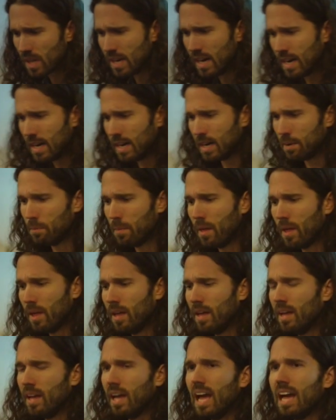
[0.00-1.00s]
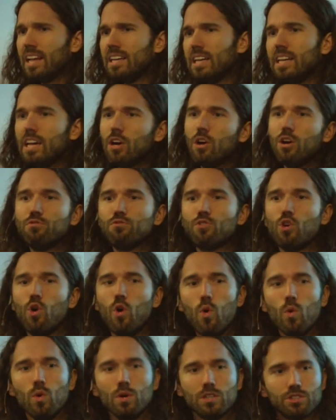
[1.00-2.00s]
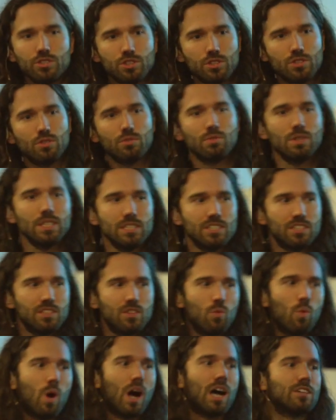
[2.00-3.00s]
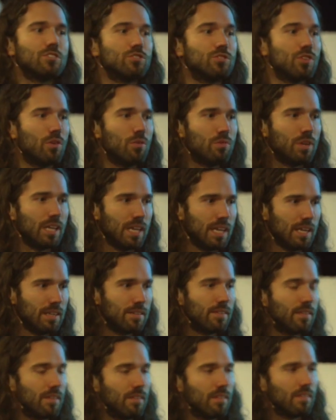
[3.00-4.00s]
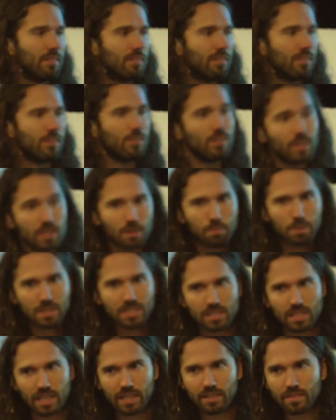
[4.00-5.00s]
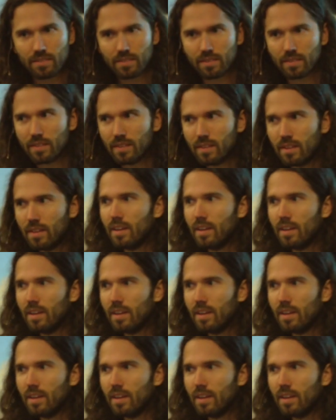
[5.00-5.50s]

And now, of course, gorillas in the wild don't eat gorilla biscuits.